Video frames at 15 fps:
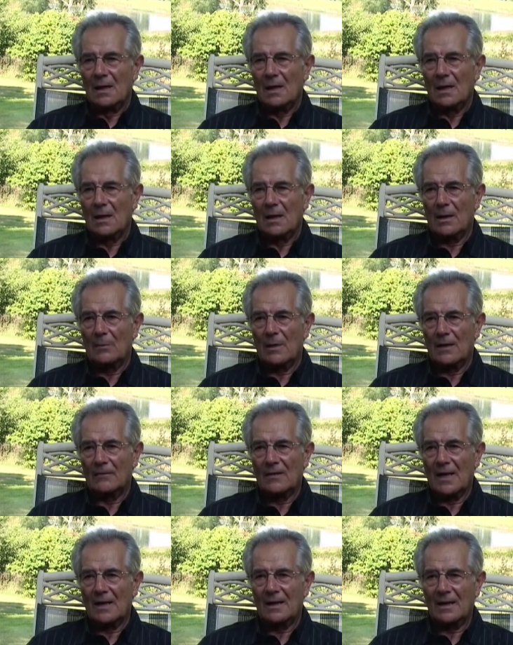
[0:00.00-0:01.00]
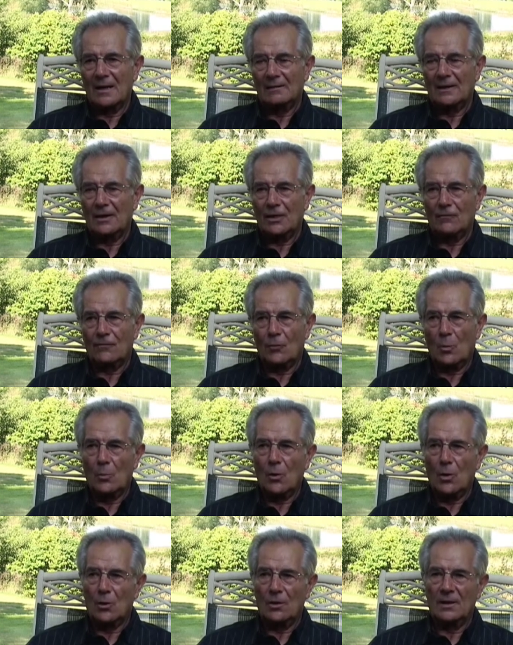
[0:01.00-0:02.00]
My father had 4
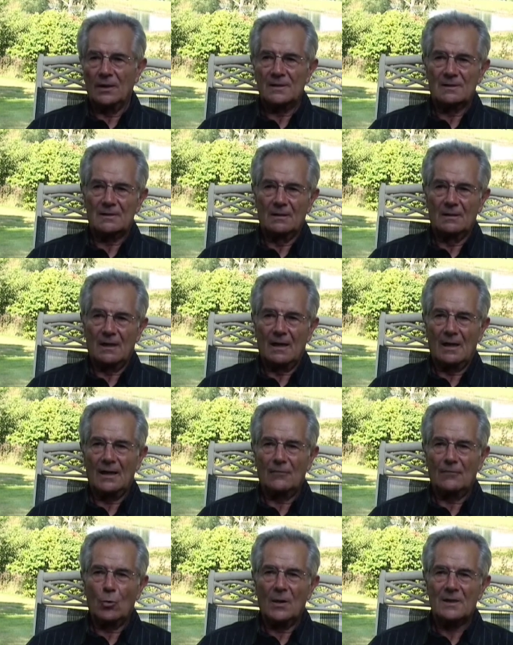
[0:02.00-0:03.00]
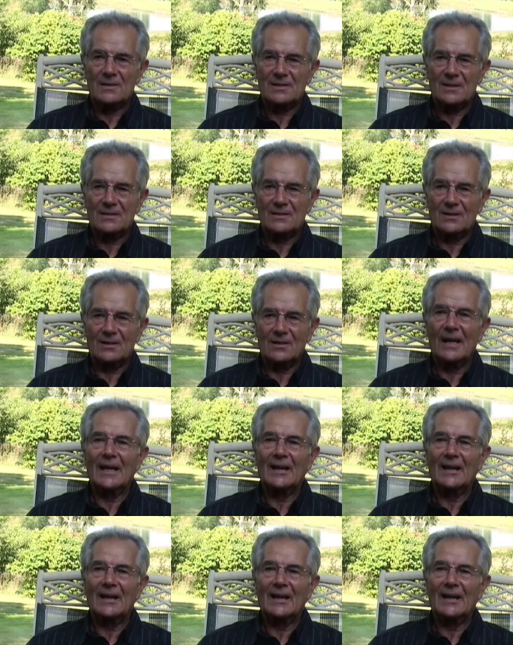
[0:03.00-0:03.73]
brothers and 1 sister,